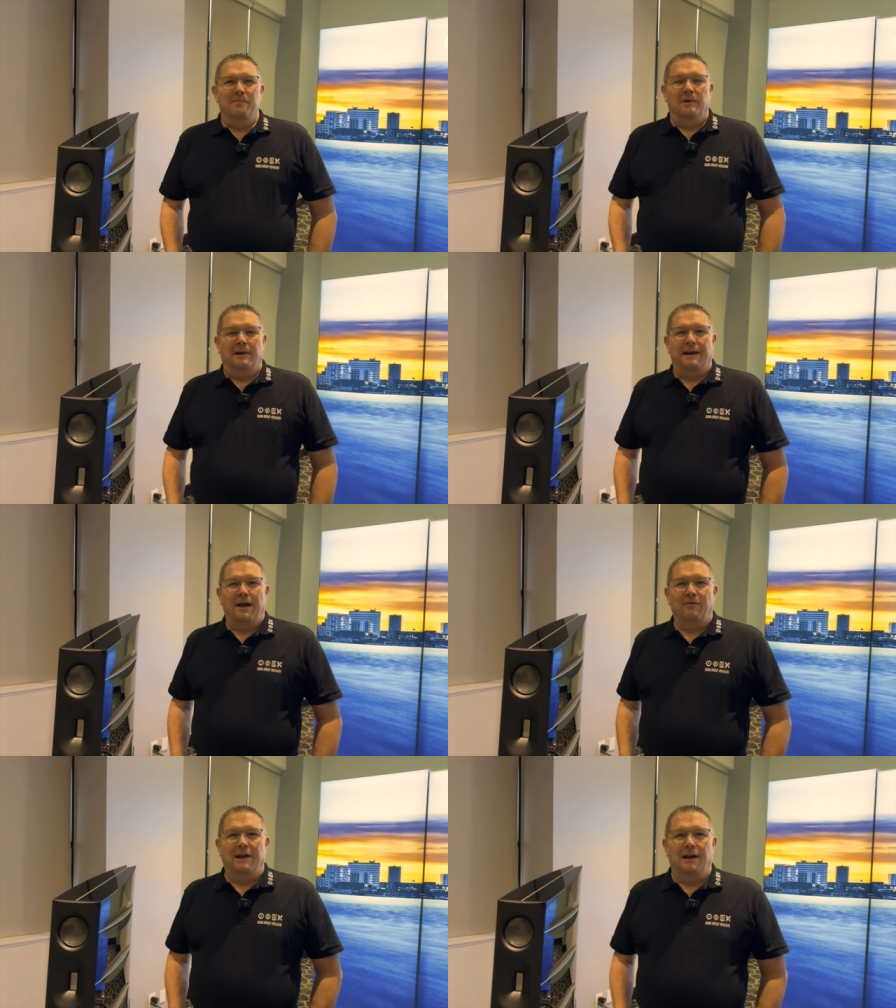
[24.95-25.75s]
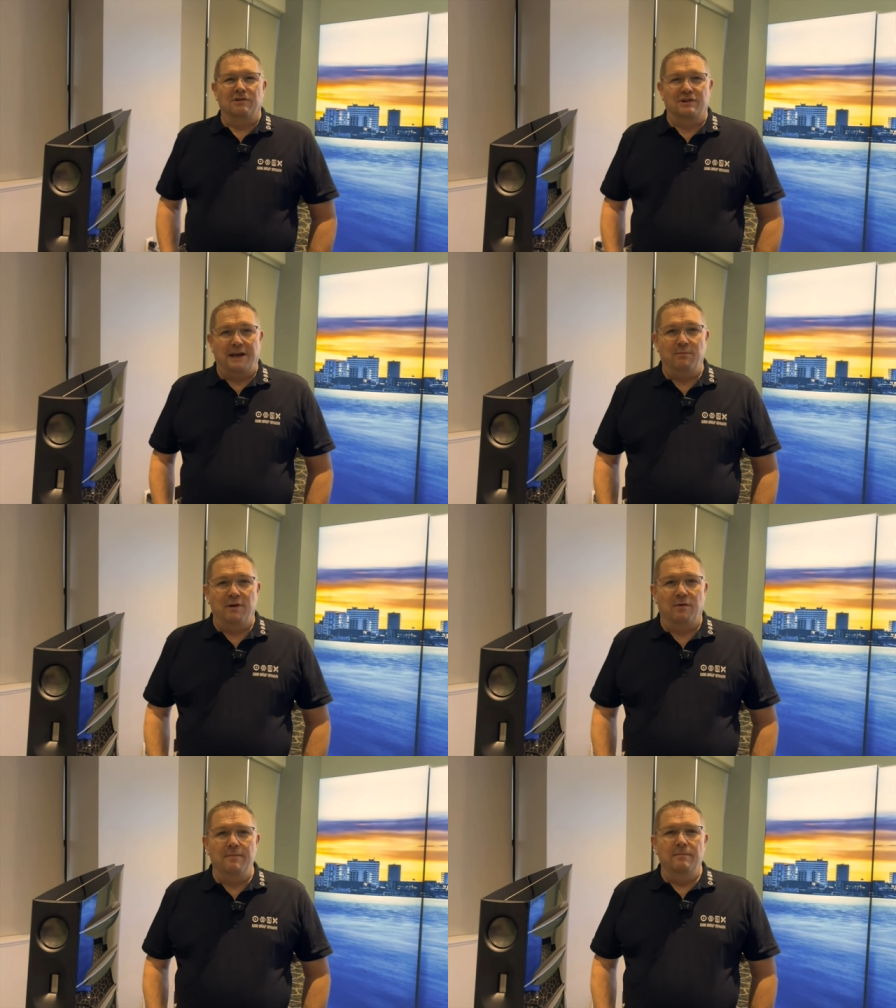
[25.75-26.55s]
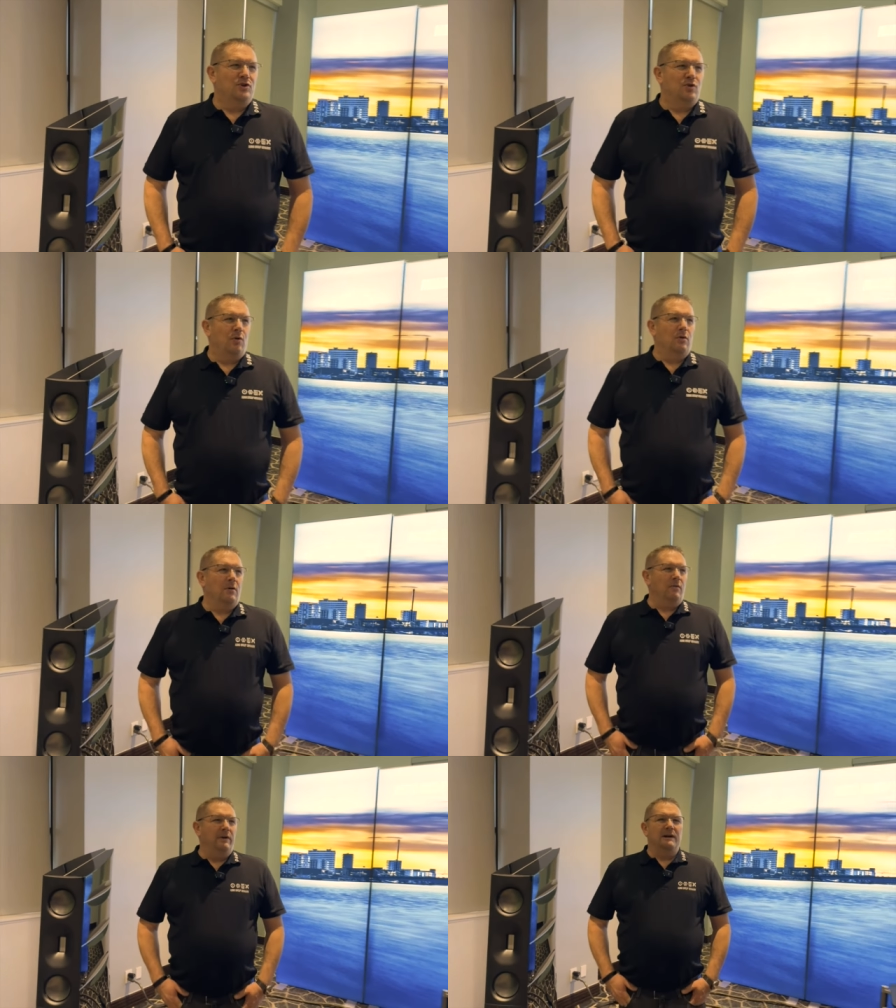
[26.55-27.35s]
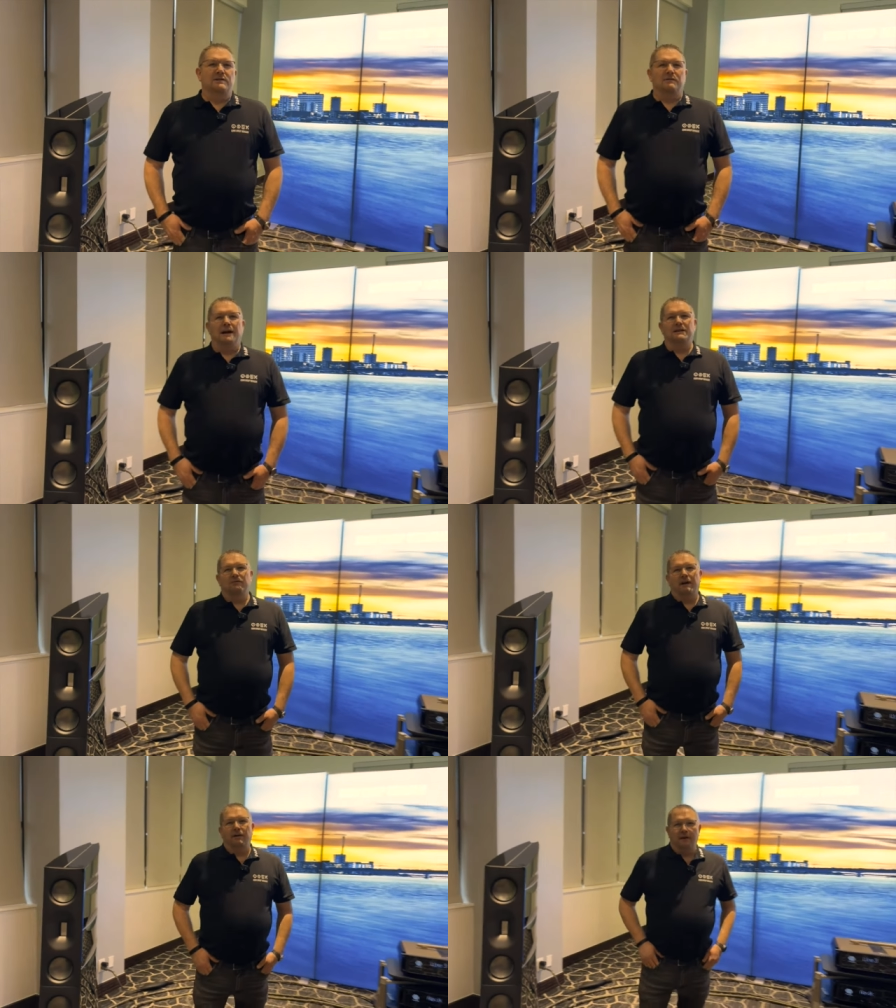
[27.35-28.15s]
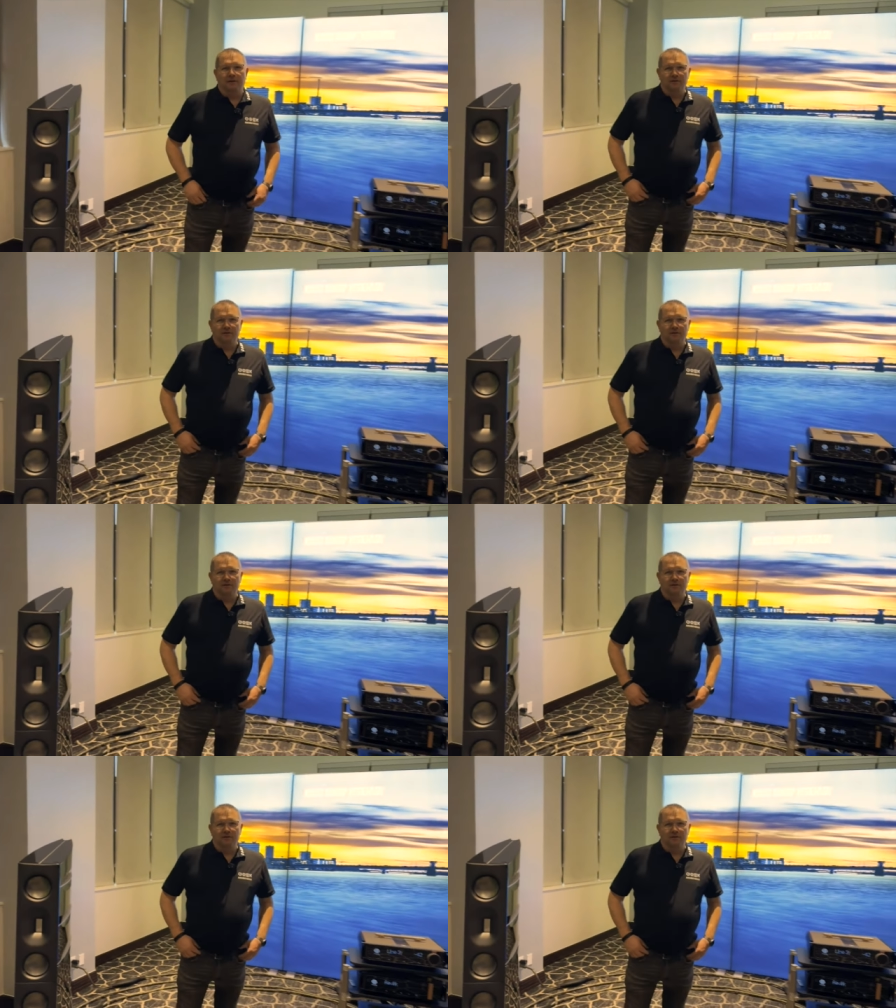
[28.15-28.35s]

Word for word: And now we're in our statement room. Total, we are scratching right around the